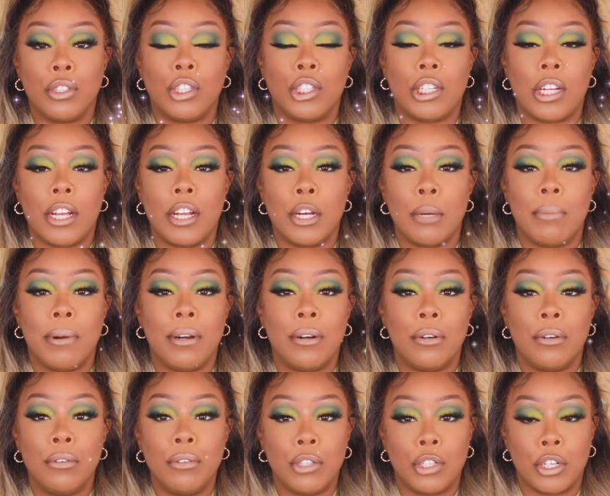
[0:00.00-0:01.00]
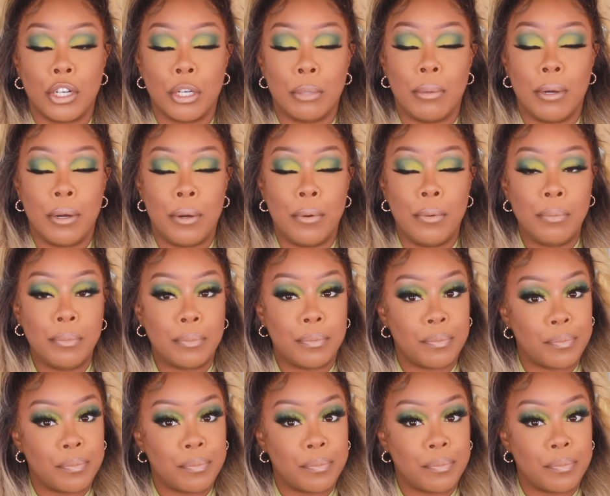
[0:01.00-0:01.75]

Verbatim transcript: Cherbow, Cherbow.